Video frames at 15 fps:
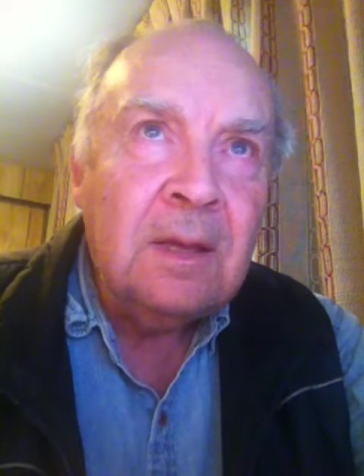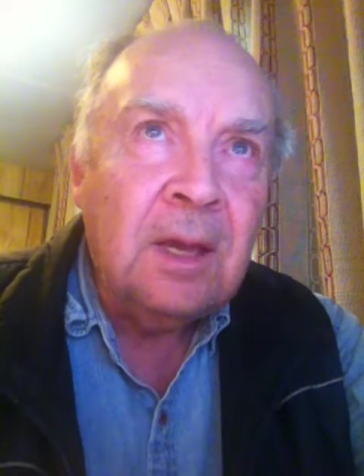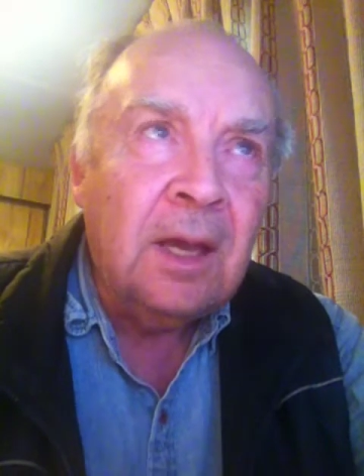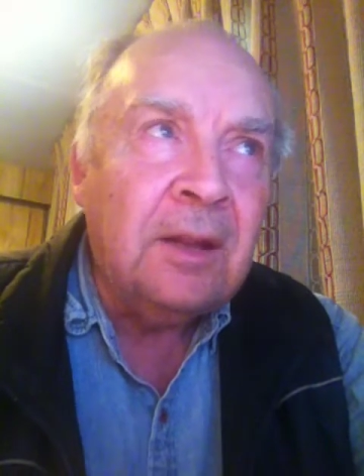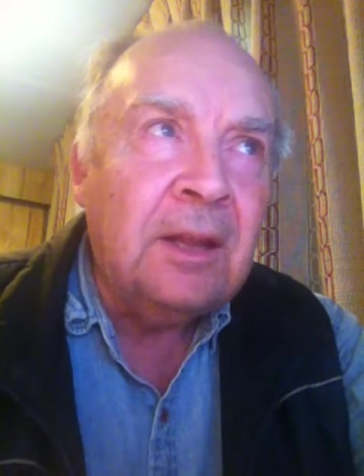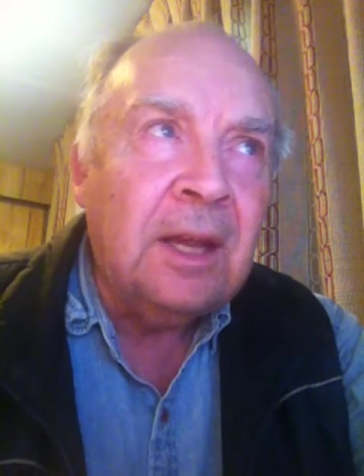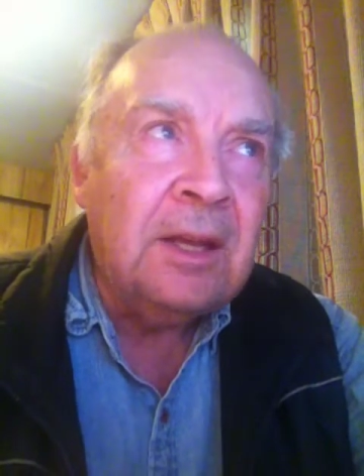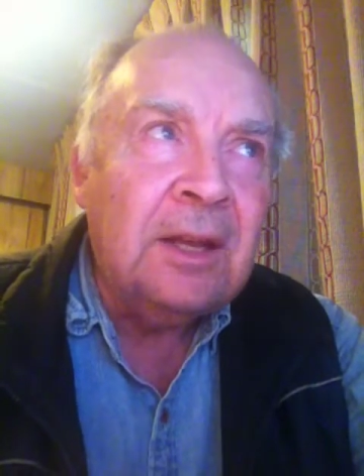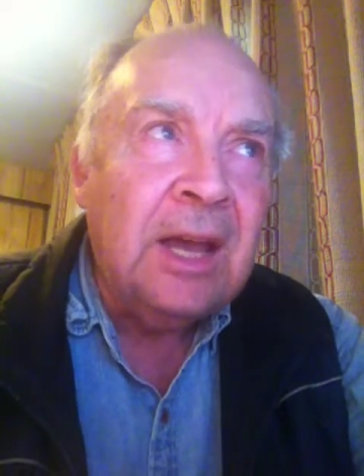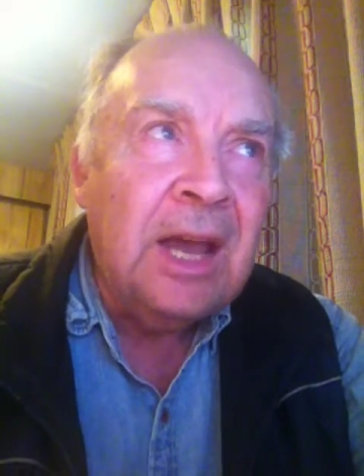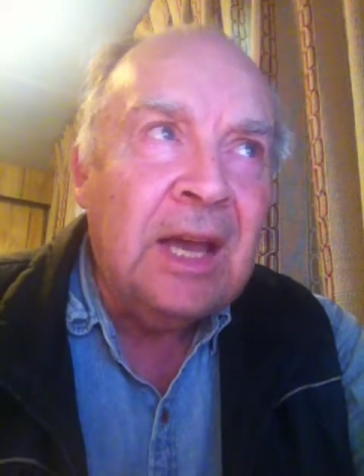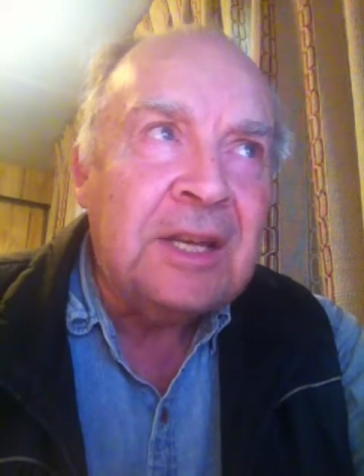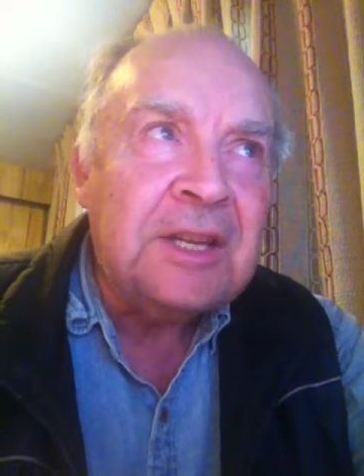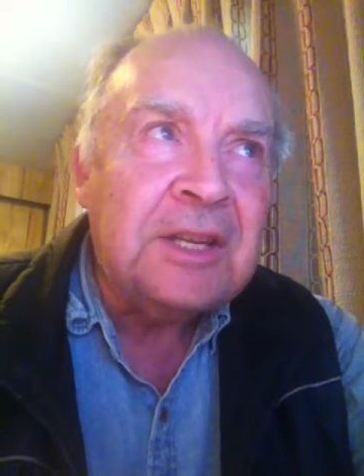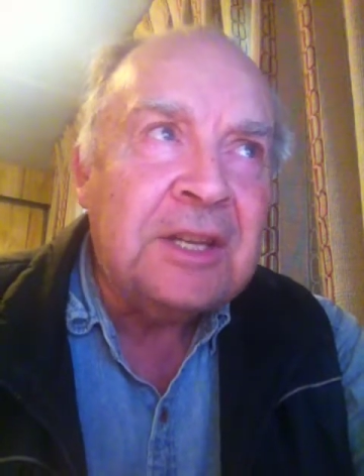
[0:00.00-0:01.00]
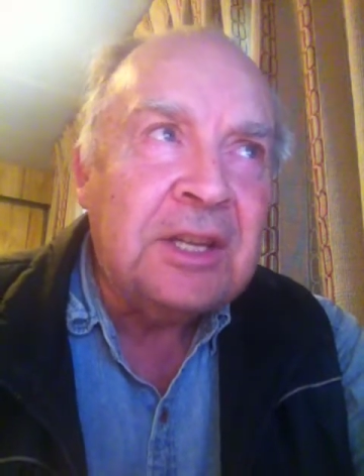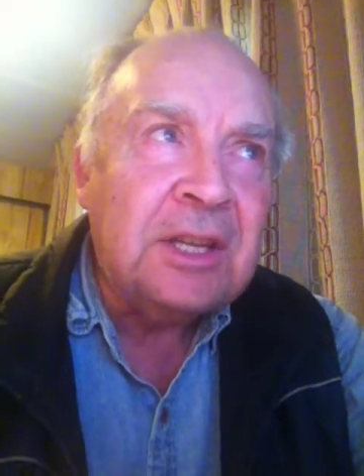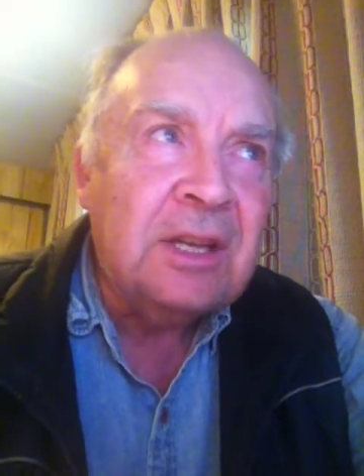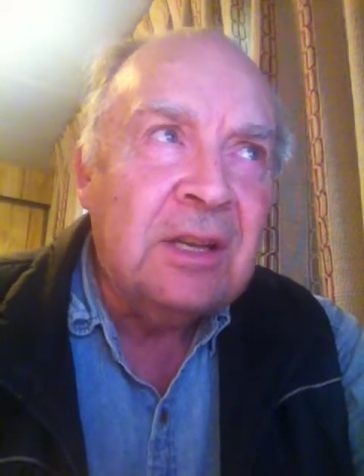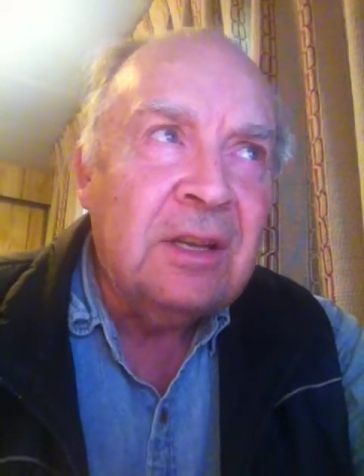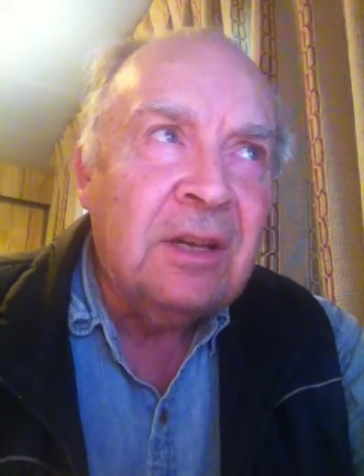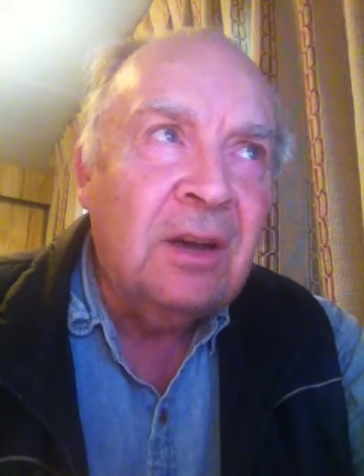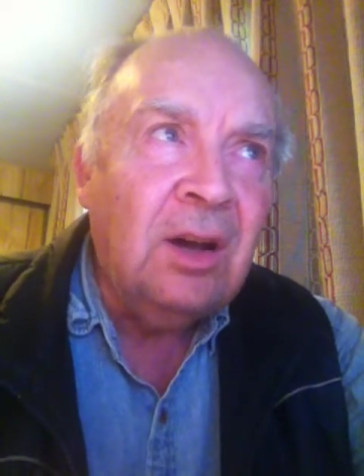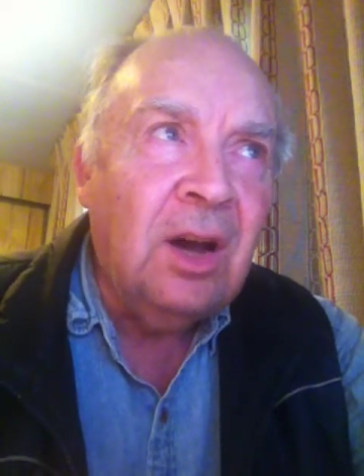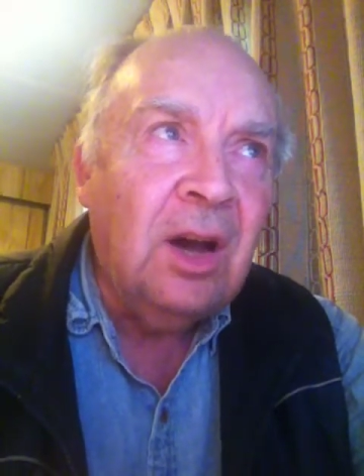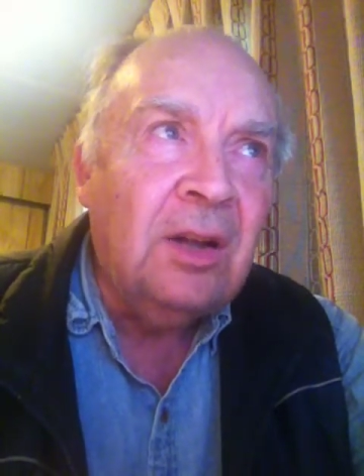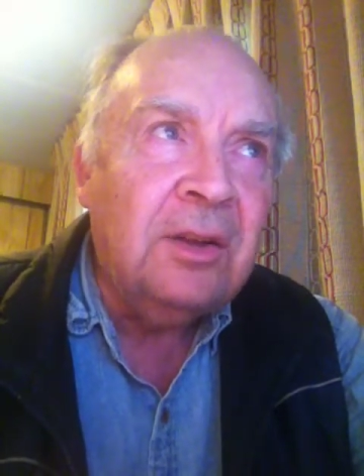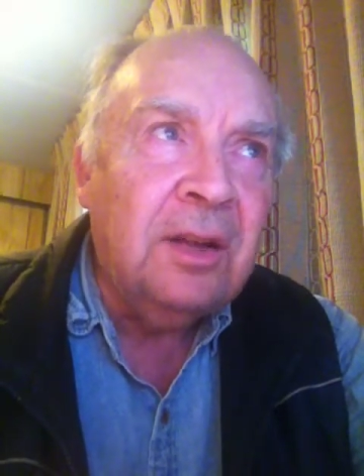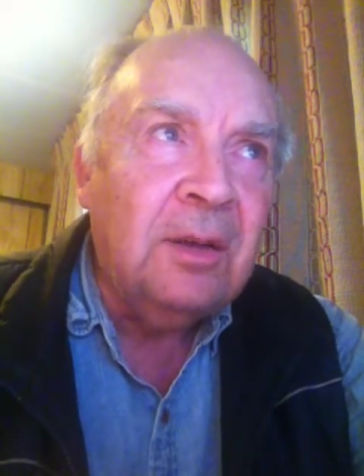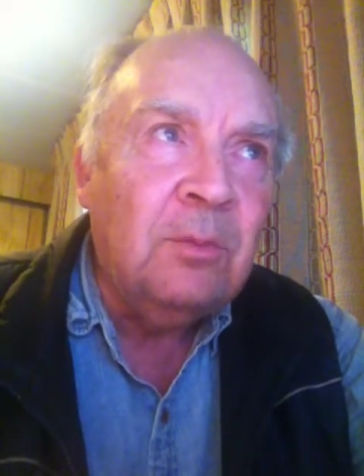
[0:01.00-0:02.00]
And they gnashed
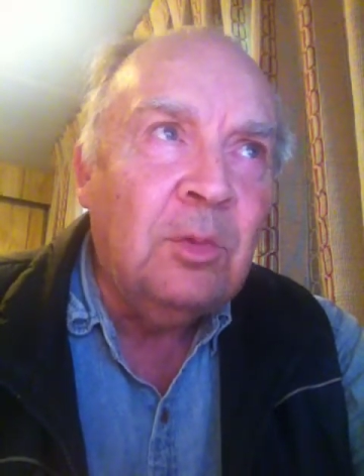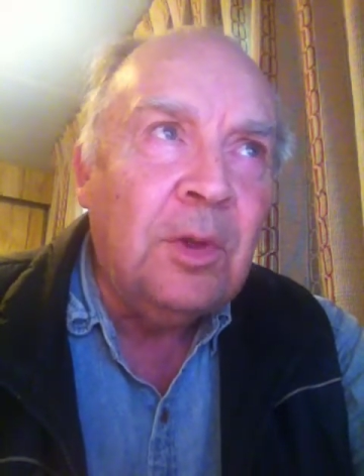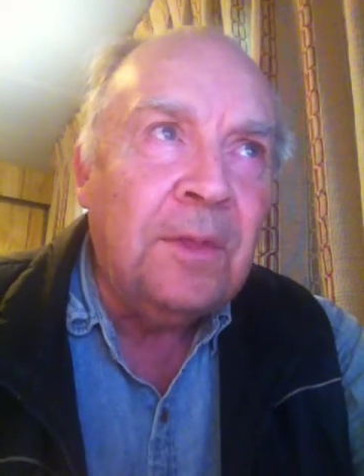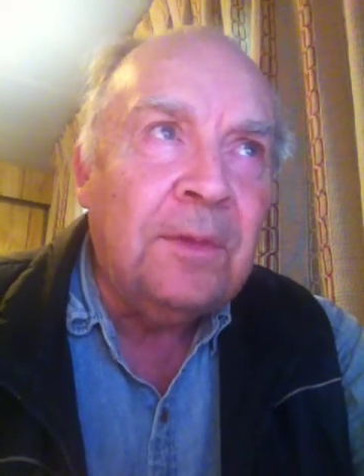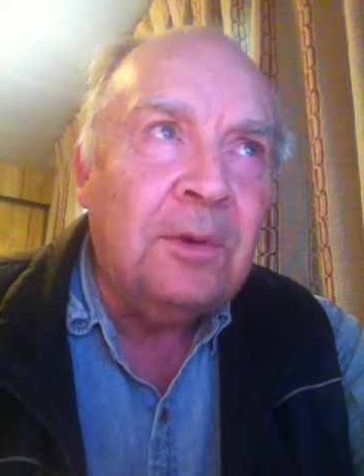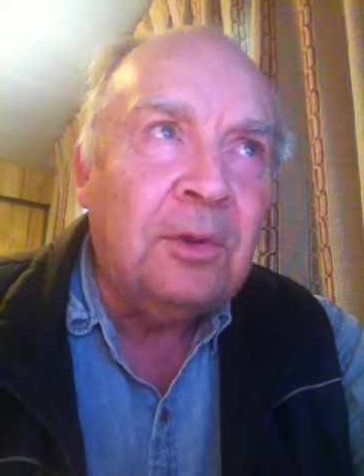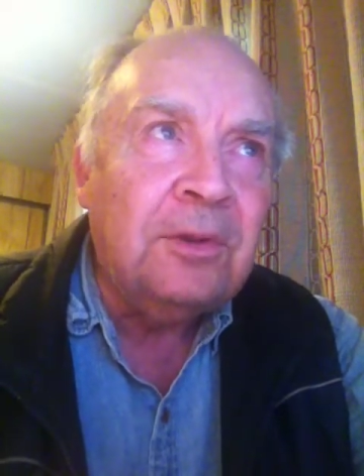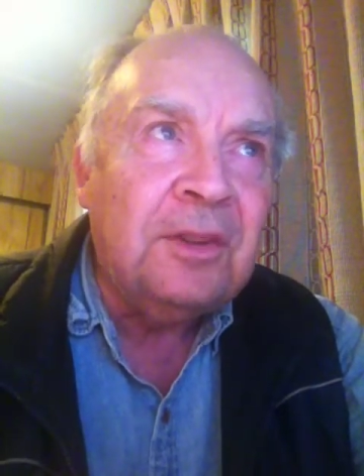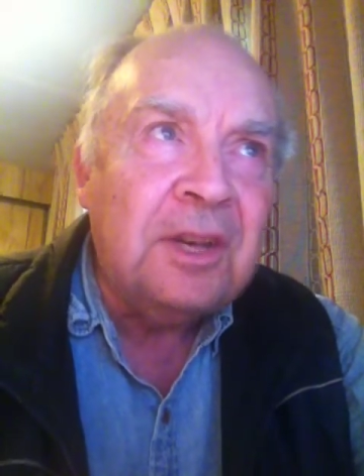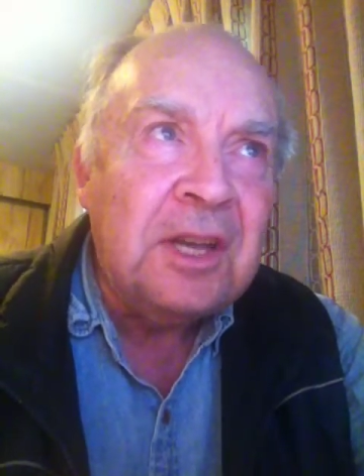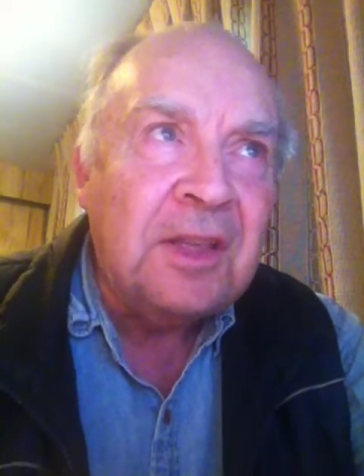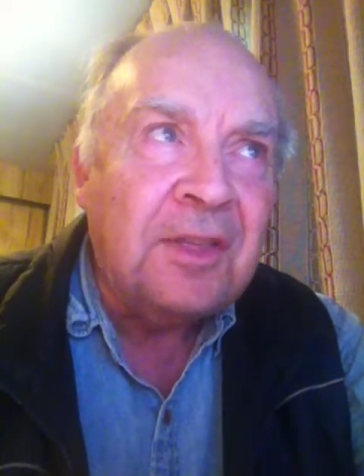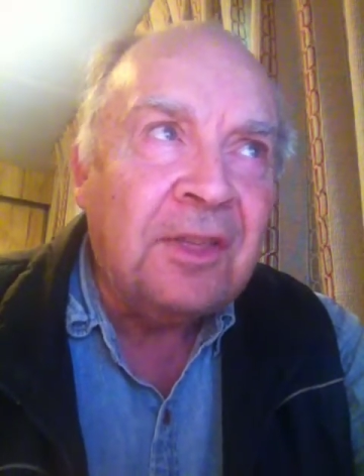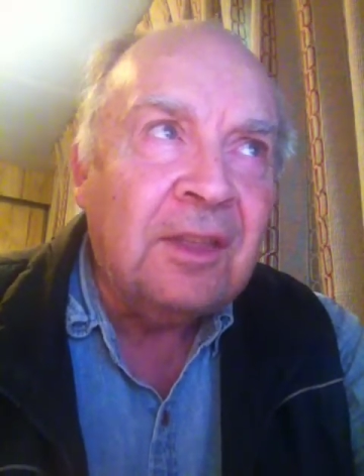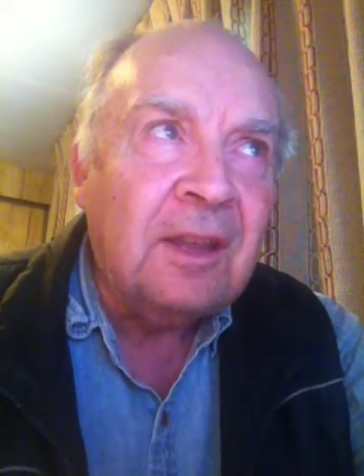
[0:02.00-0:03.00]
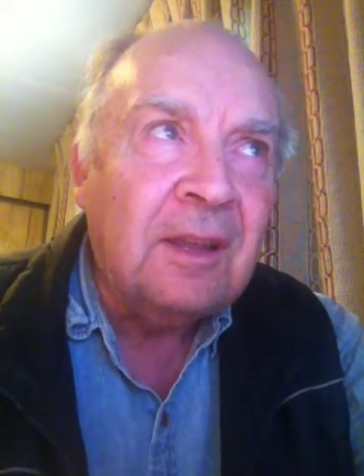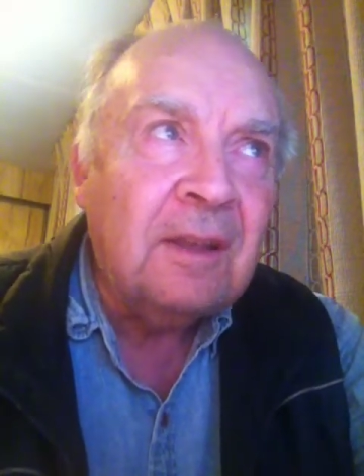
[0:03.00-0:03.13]
on him with their teeth.